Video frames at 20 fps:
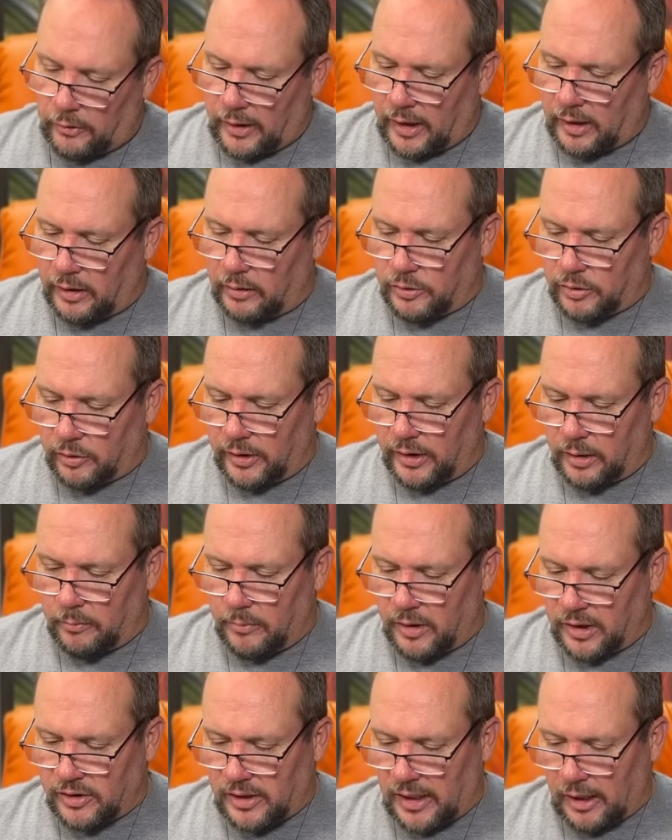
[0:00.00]
Adams or any
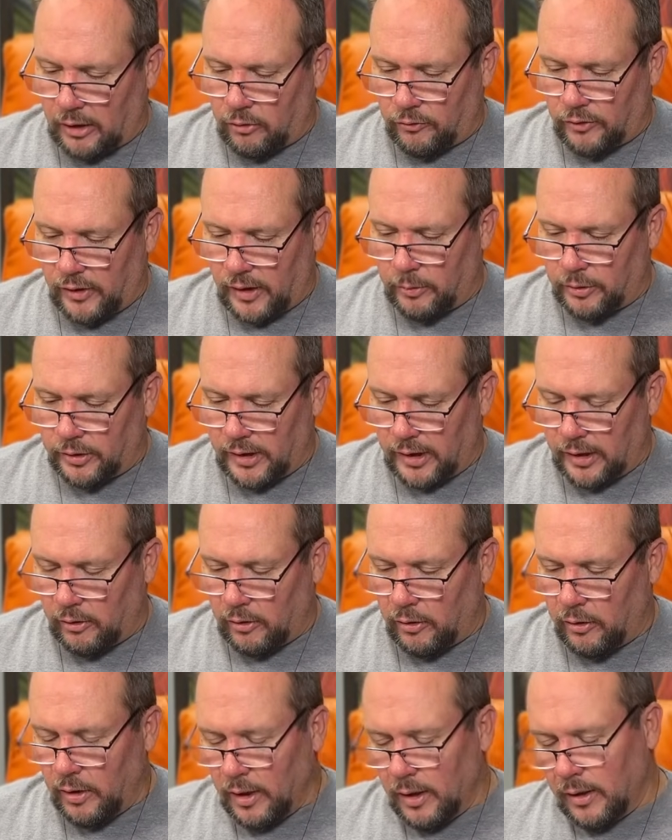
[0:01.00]
mixed hackle fiber
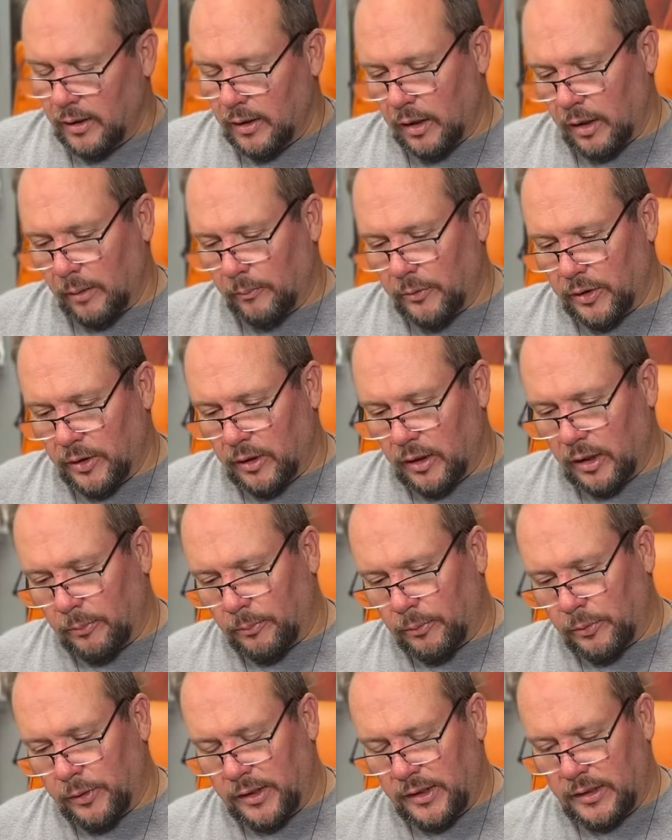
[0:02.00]
tail, you can get a
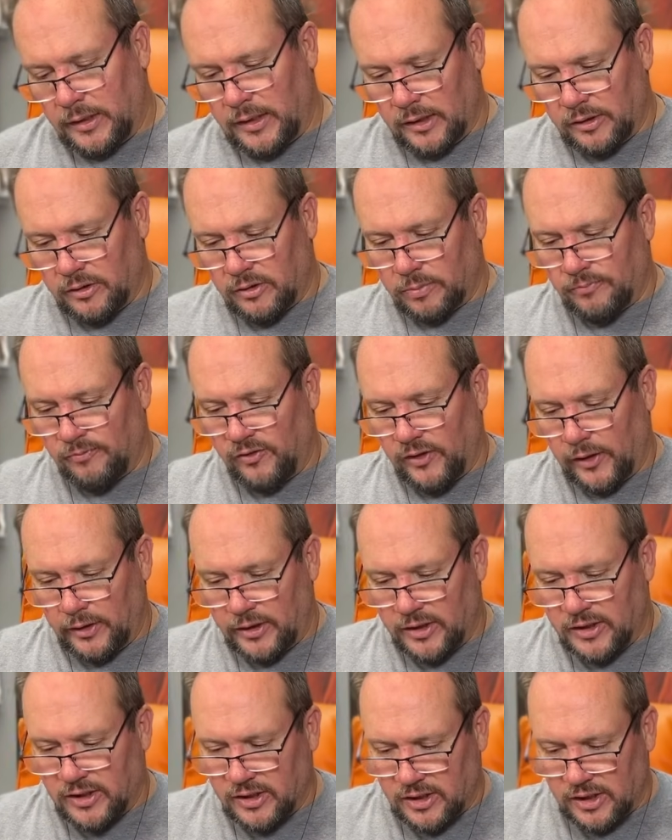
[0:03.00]
pretty dense, very
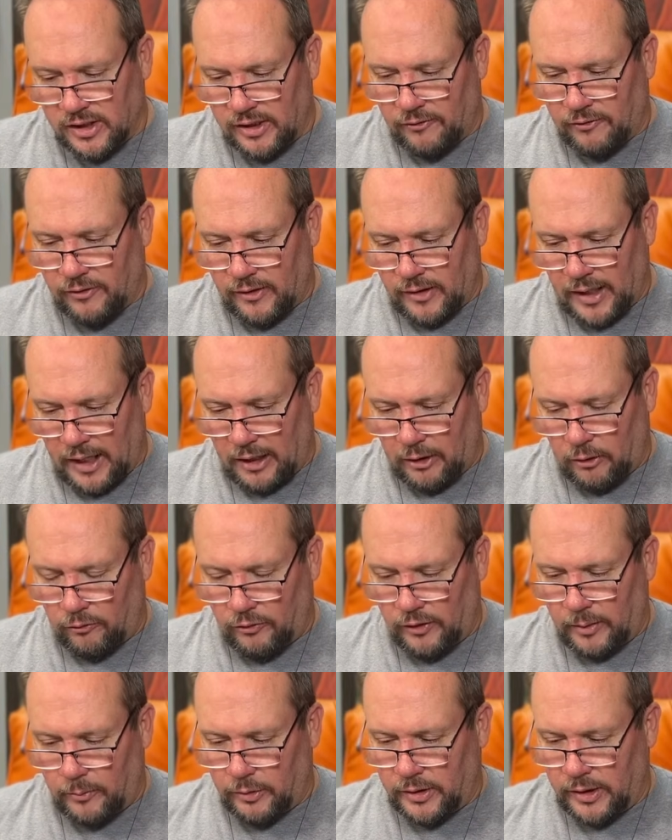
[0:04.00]
stiff hackle
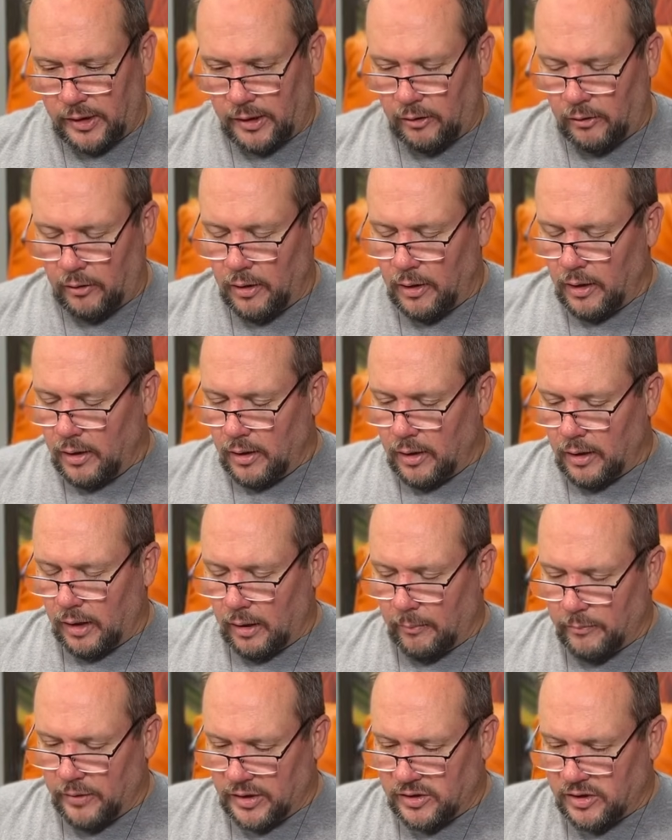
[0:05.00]
fiber tail
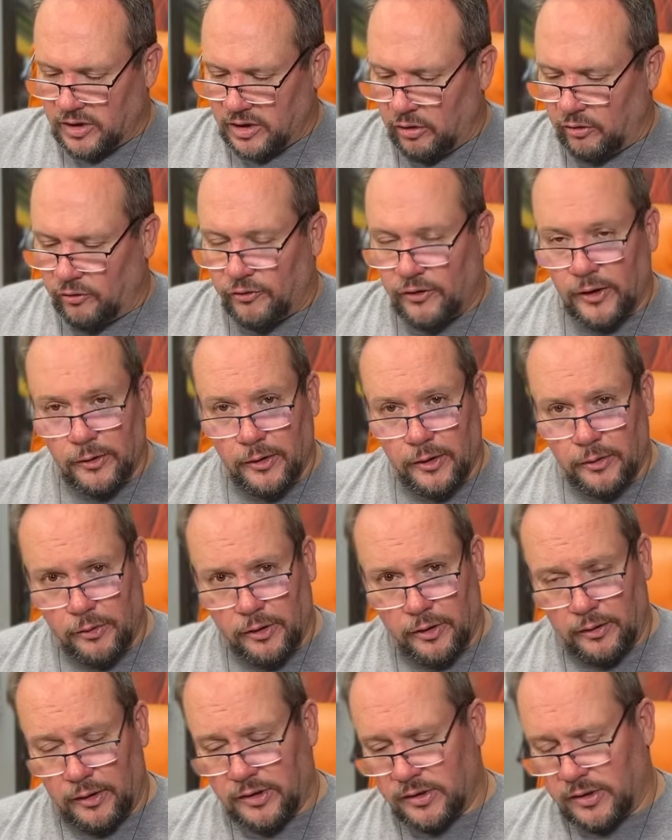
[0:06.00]
that's still fairly
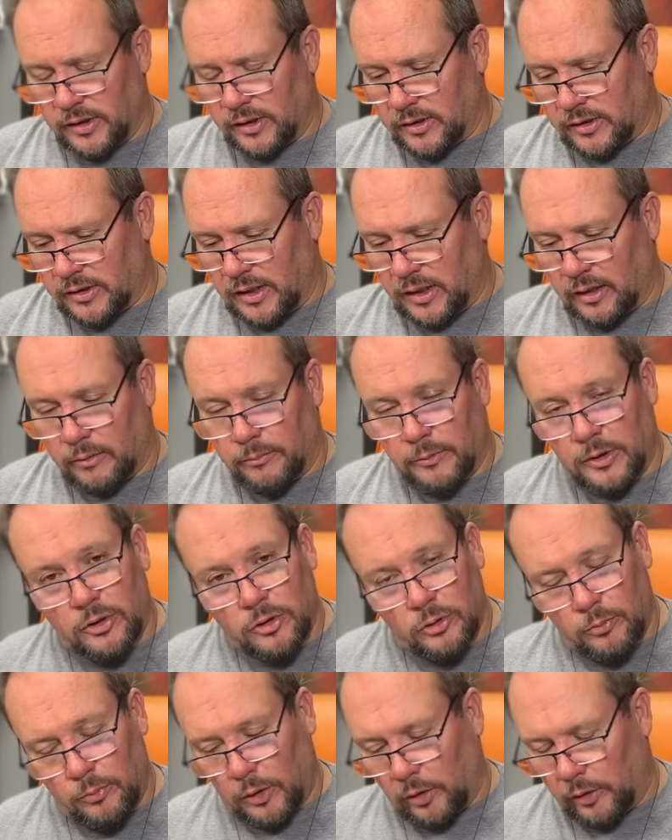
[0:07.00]
realistic. It's not going to be
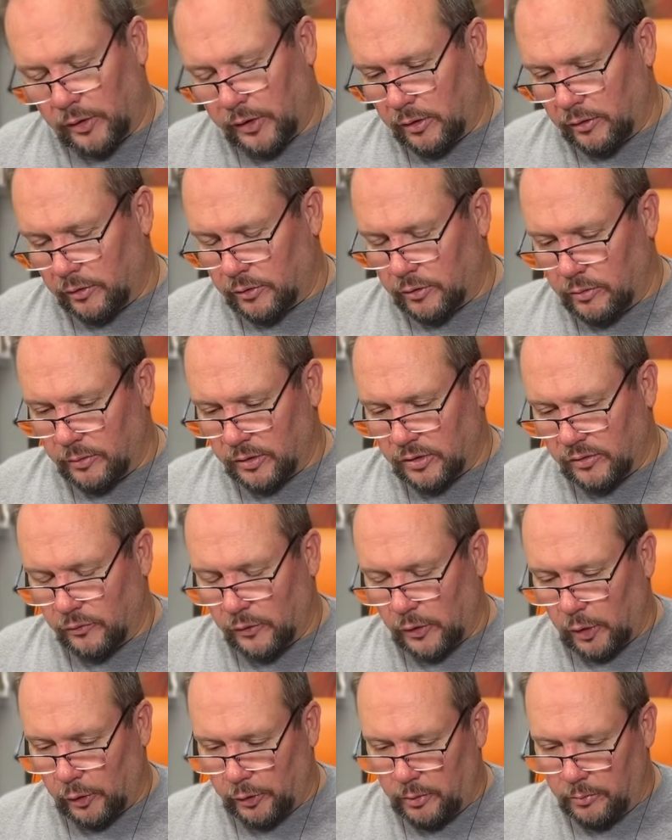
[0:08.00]
too bulky or too much
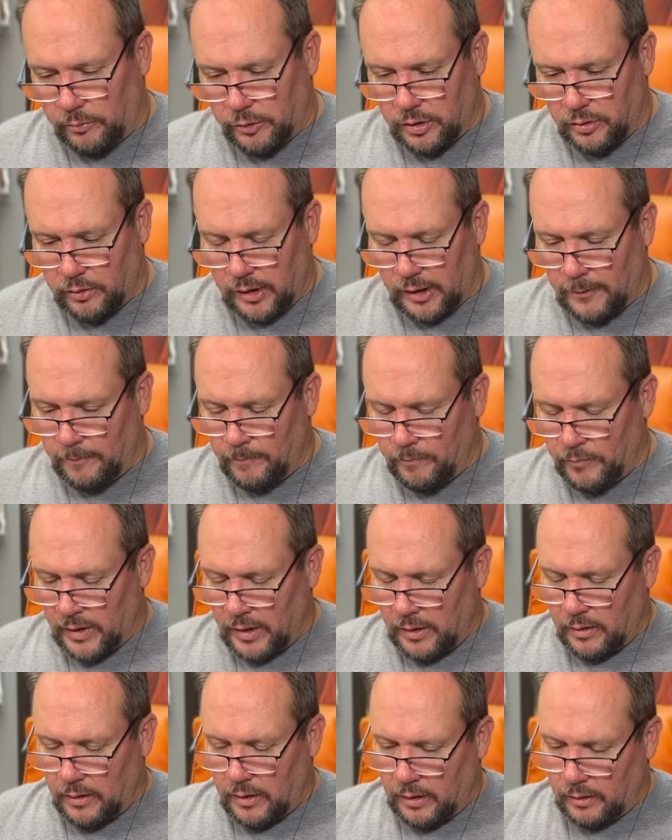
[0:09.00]
volume to it.
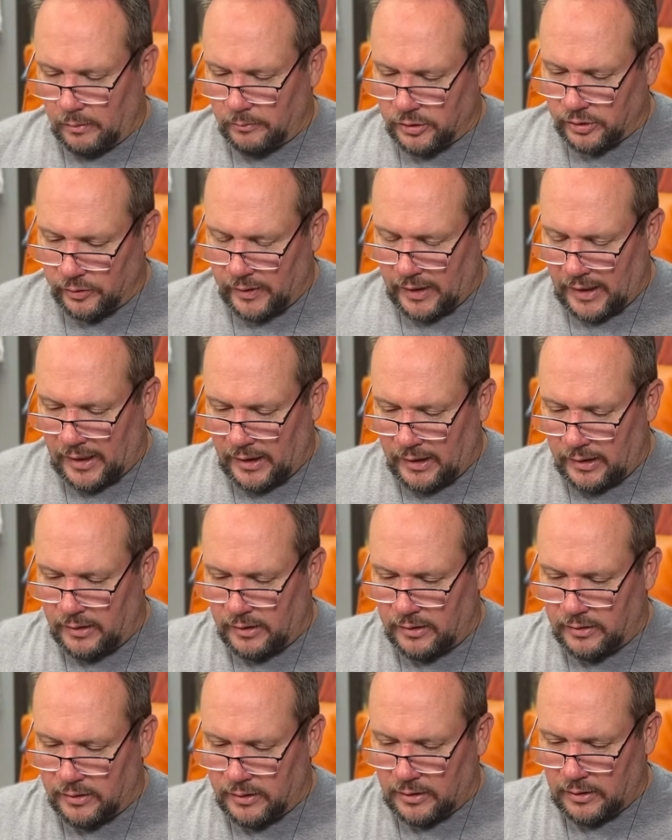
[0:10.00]
So that
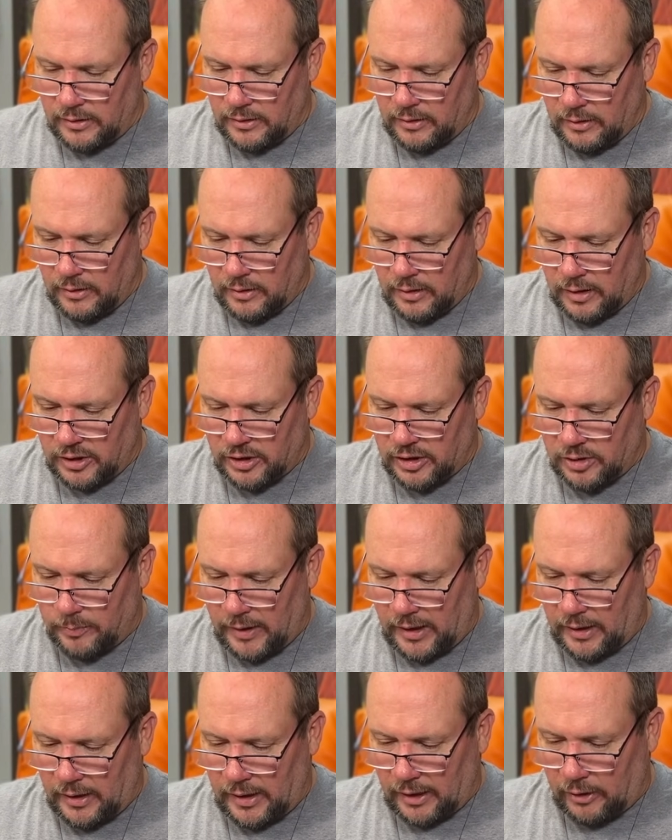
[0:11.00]
is a
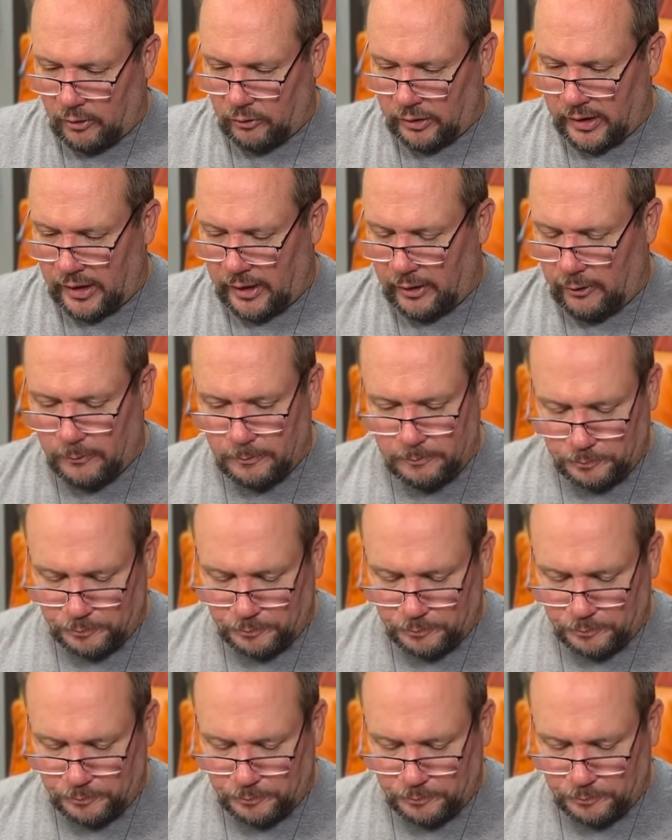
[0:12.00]
spade hackle tail.